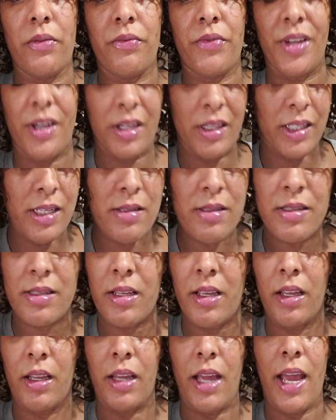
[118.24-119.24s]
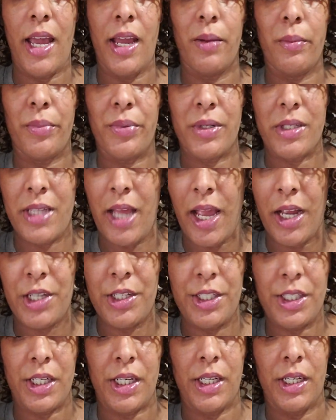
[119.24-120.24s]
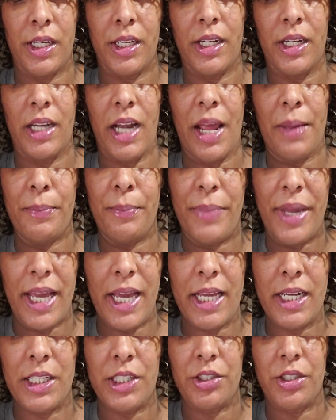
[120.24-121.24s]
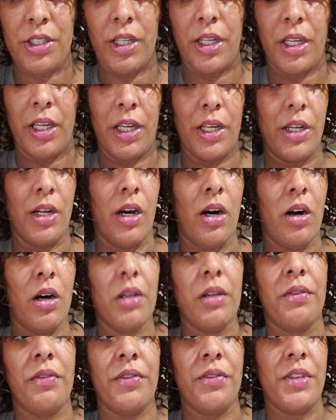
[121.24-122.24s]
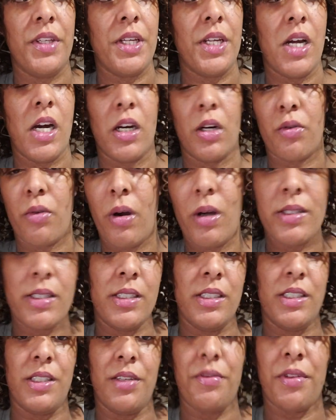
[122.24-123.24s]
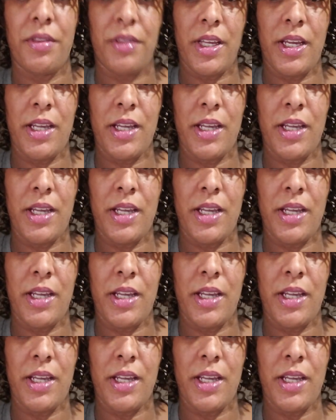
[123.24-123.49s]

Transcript: the cleansing and protection and banishing and all of the uncrossing and different